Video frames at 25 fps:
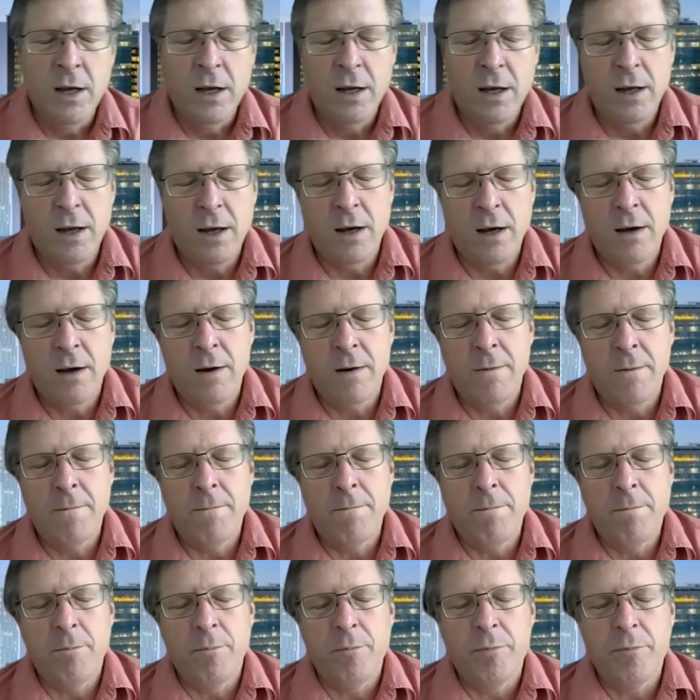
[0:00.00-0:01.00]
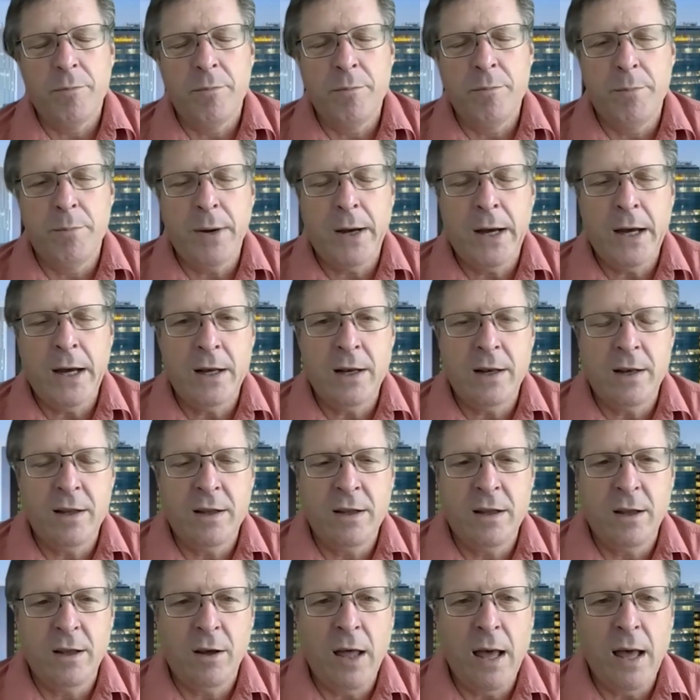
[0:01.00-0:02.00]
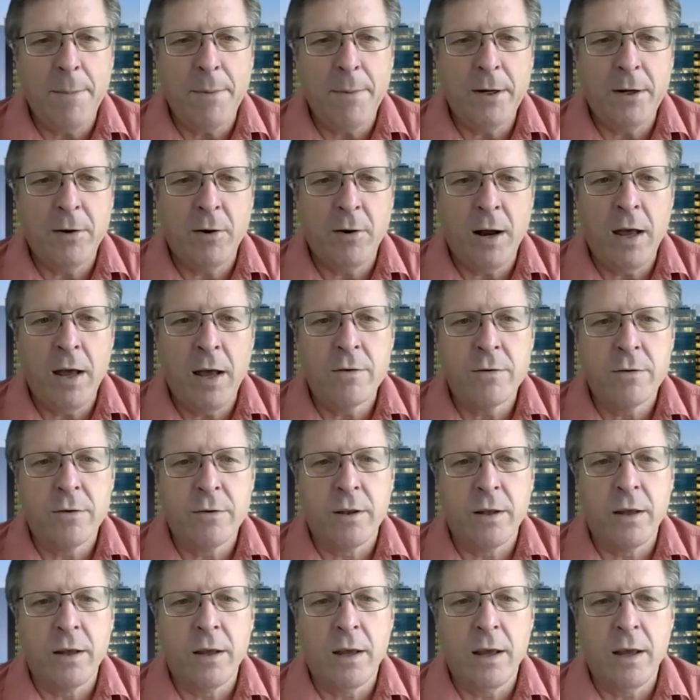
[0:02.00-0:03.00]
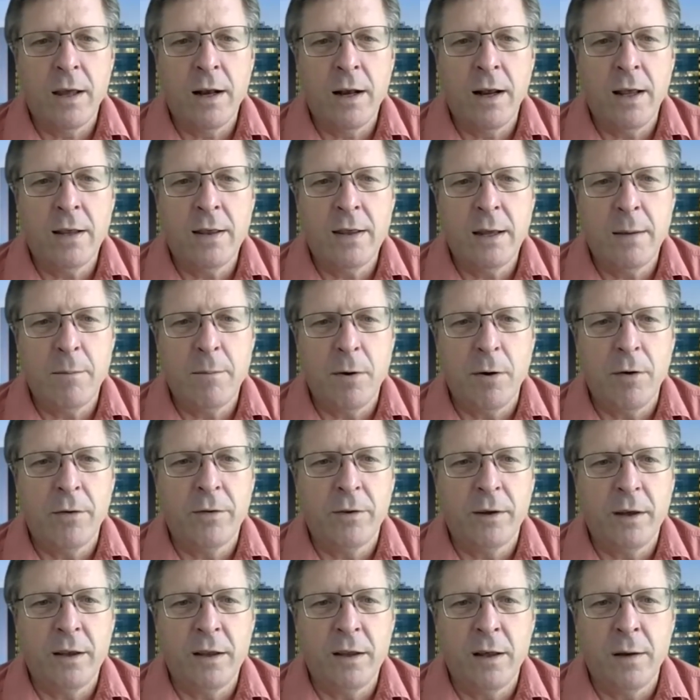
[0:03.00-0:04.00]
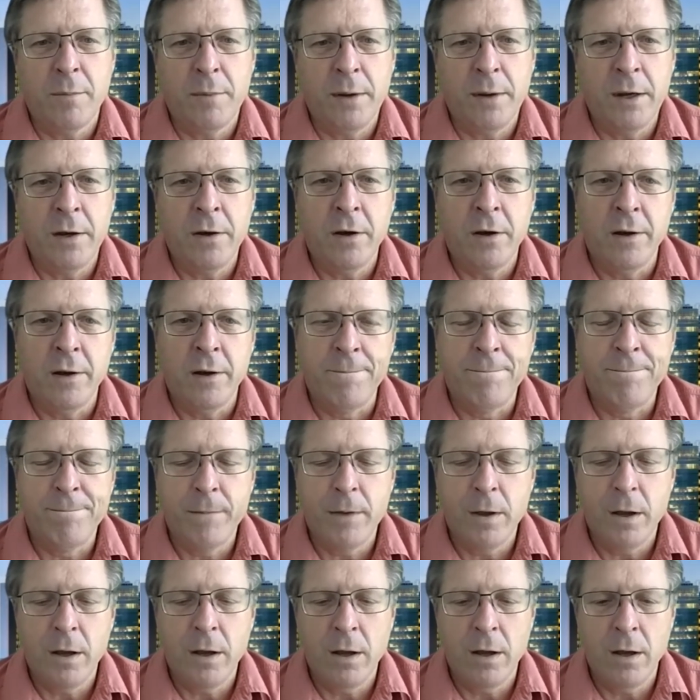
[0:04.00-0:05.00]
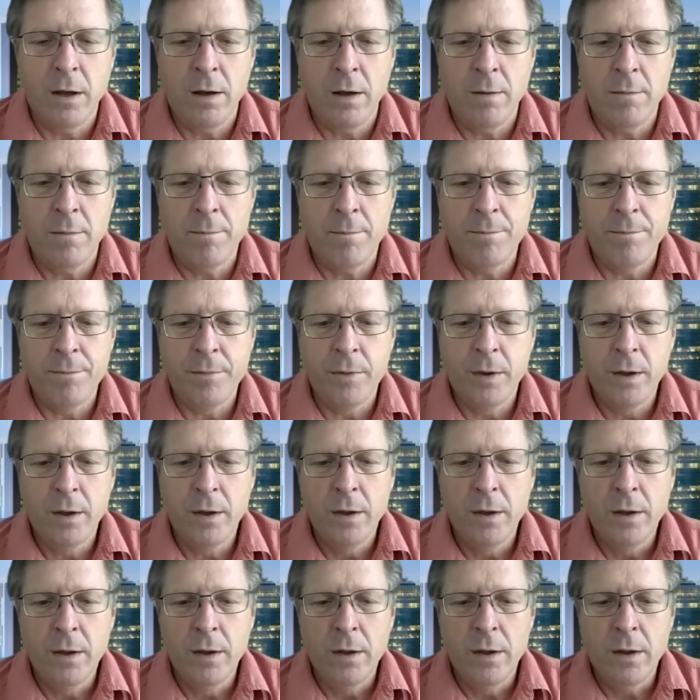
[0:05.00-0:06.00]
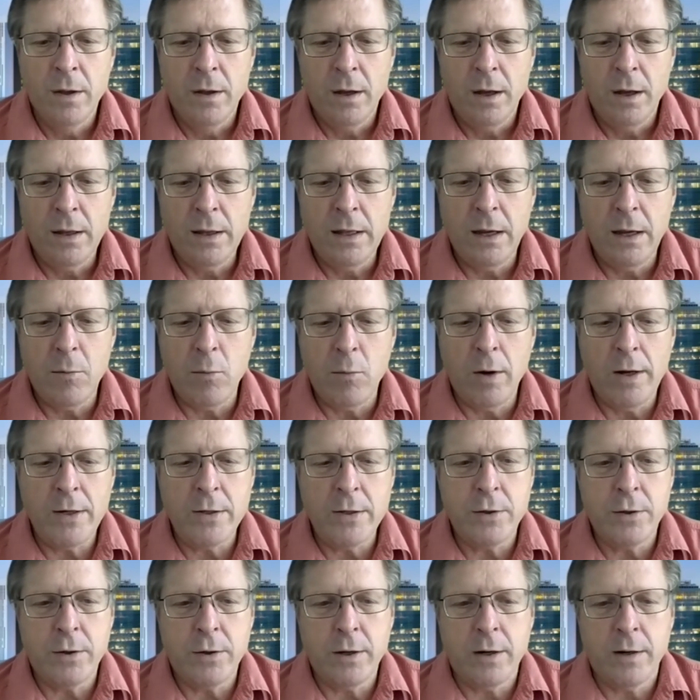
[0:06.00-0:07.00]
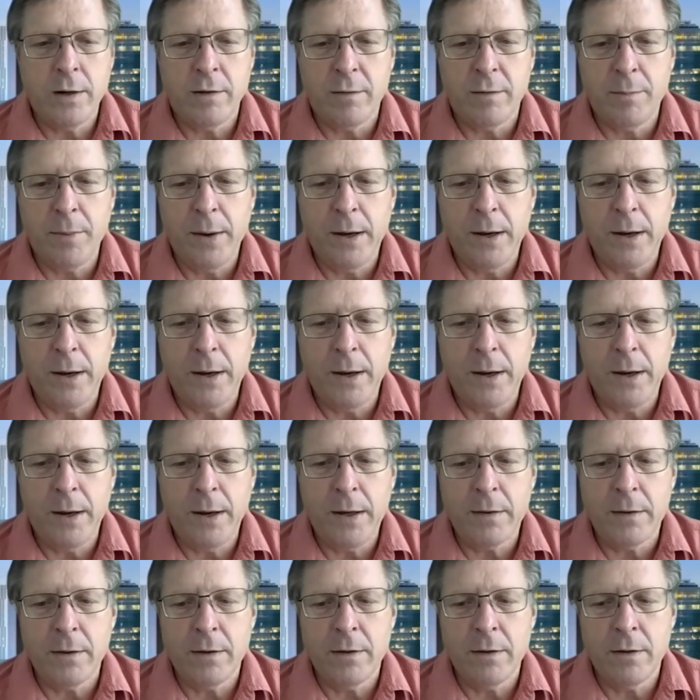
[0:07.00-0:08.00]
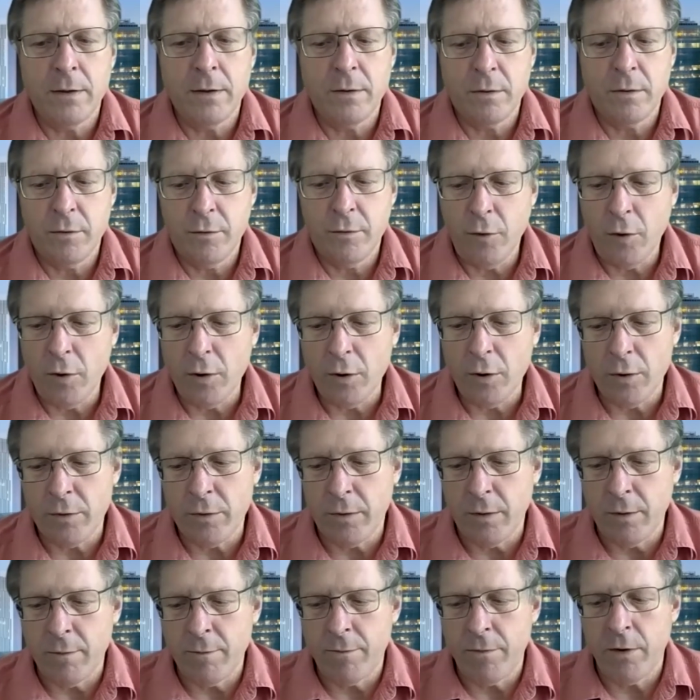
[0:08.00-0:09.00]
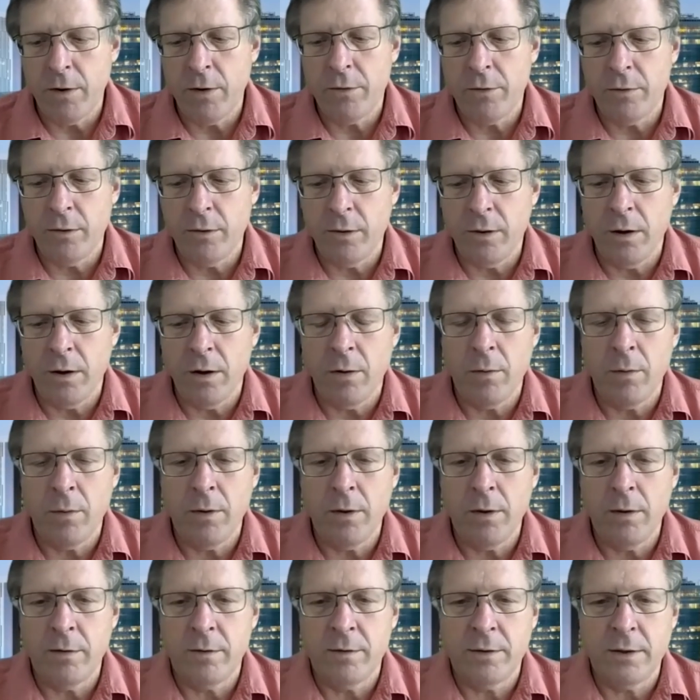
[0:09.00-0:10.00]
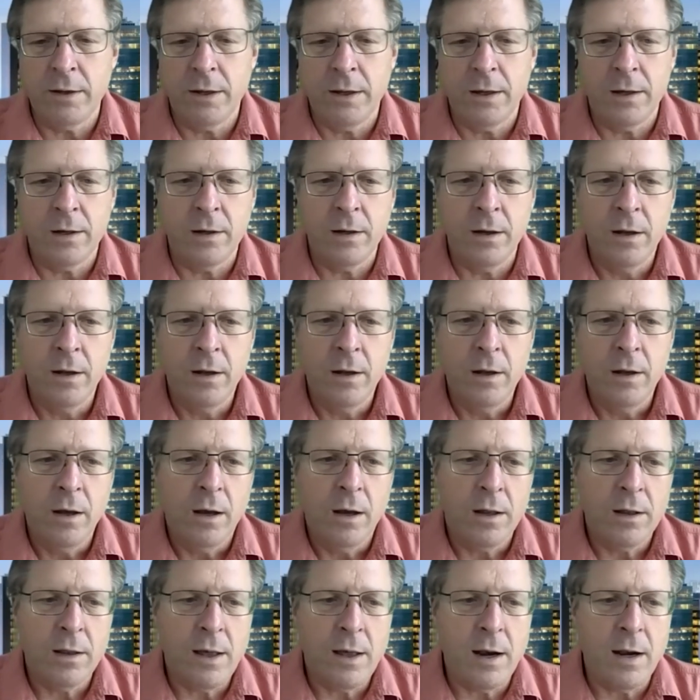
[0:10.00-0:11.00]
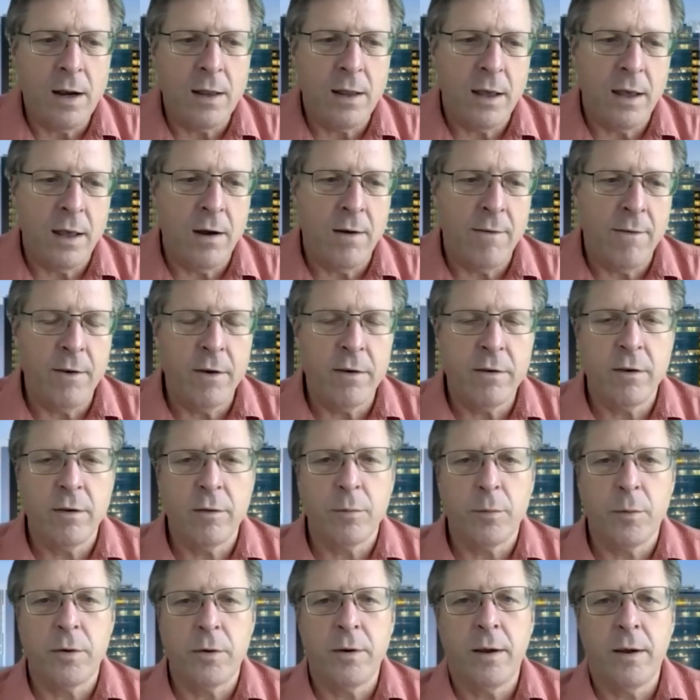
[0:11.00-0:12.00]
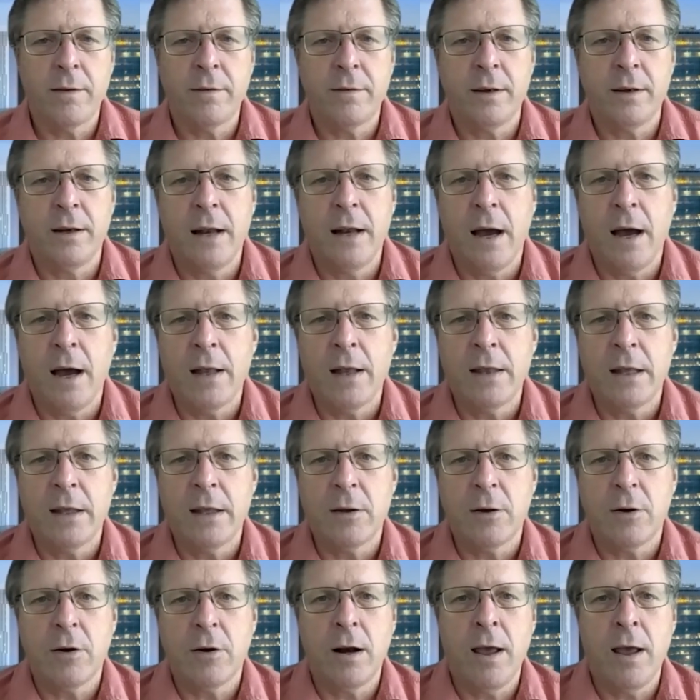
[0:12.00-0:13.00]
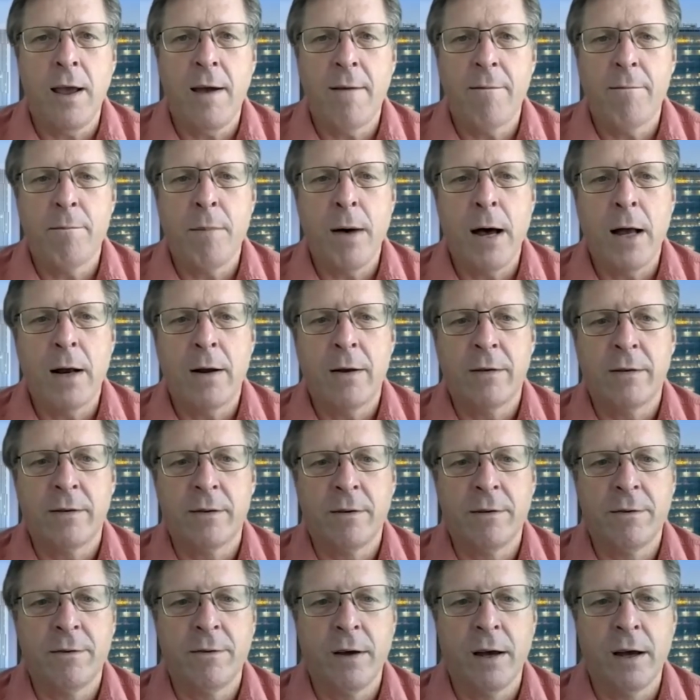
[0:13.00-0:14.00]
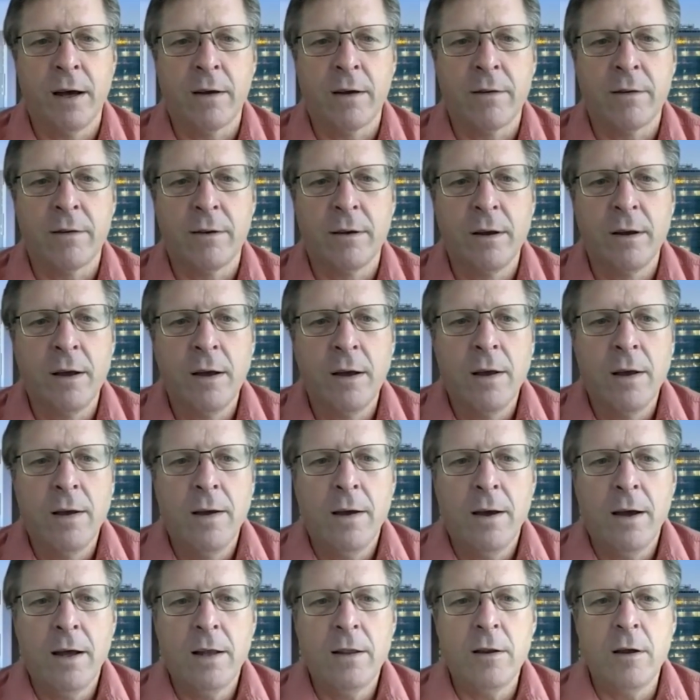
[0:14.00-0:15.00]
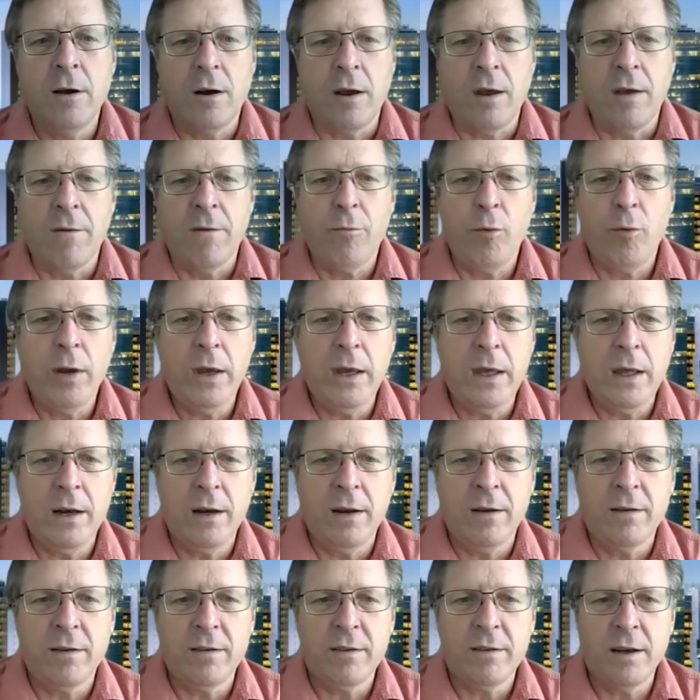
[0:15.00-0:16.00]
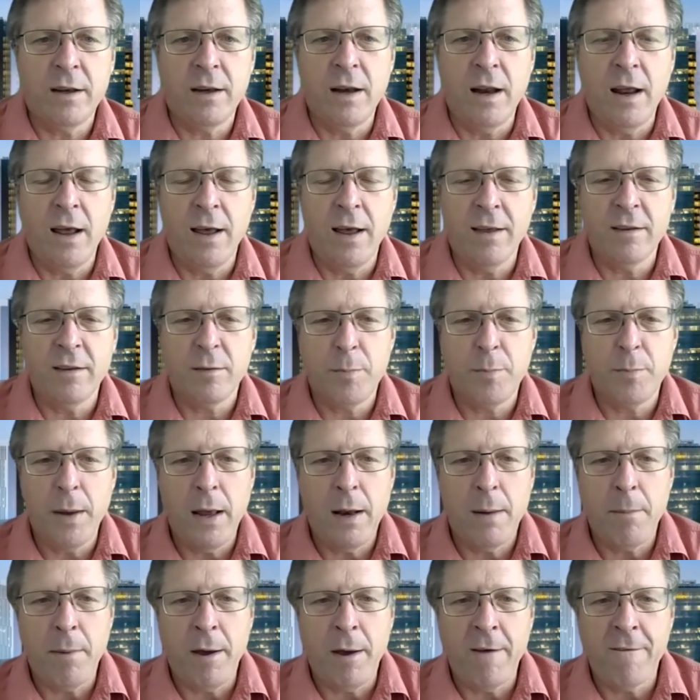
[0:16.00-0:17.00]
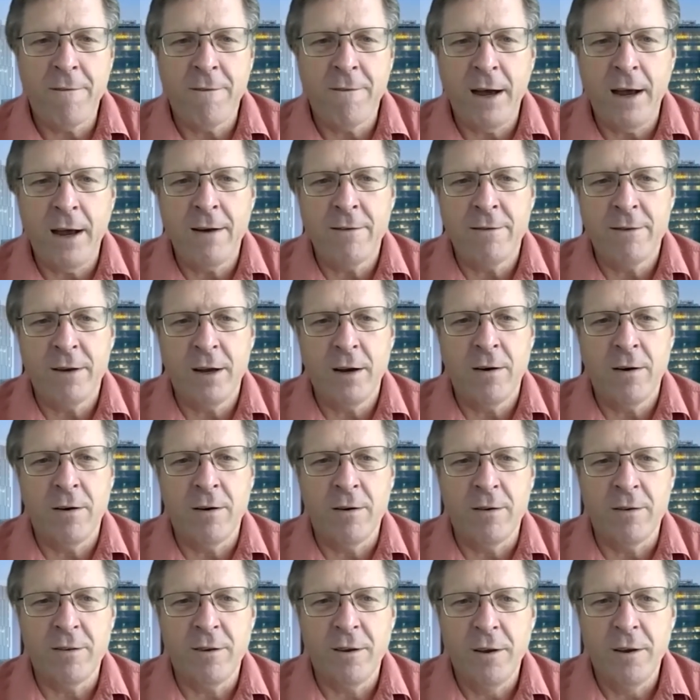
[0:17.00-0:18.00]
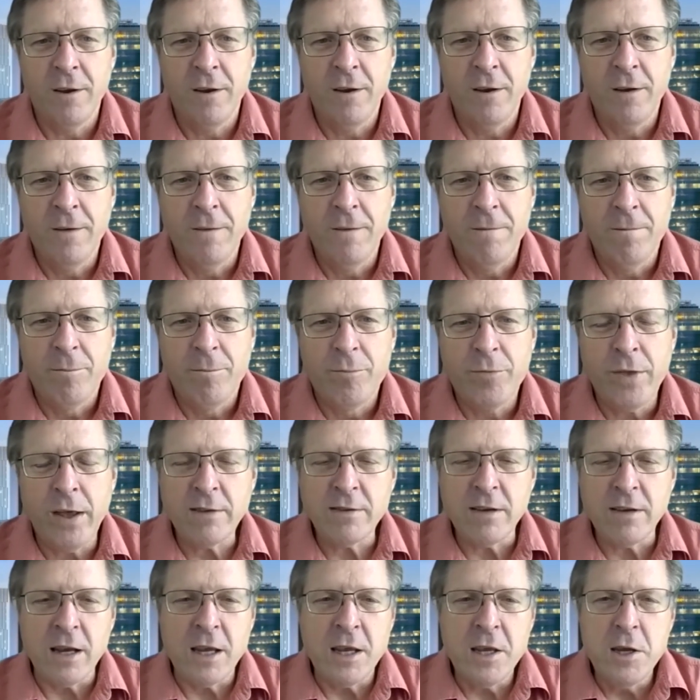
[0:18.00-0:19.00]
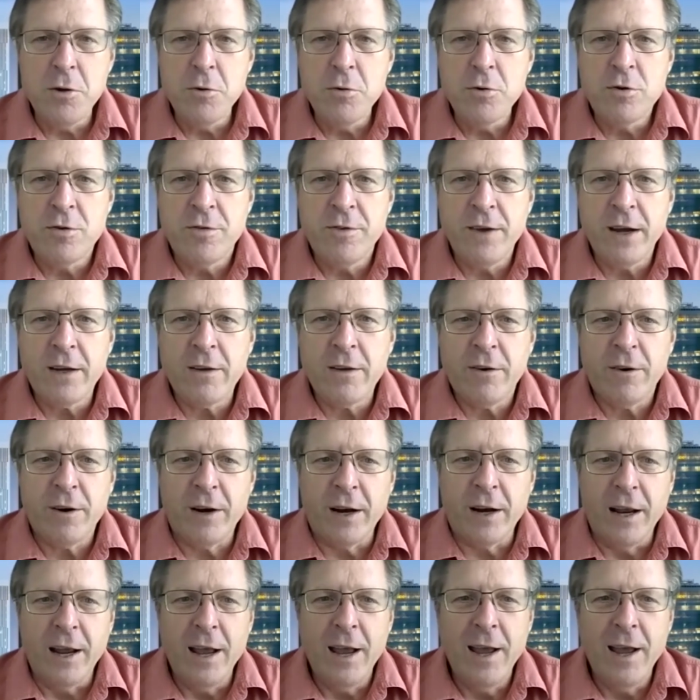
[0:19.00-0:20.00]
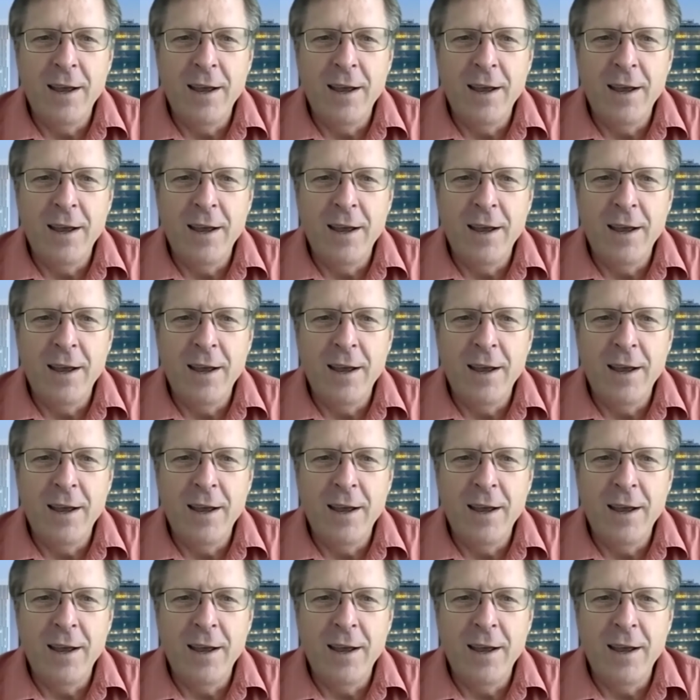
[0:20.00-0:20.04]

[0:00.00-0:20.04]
Um, but they'll happen gradually. And I think mostly they'll be good. Um, I think what you can expect in the shorter term future, though, is that a lot of the interventions we're testing now, I think they're going to have modest effects. And look, if we can extend health span by five years, that's a huge victory.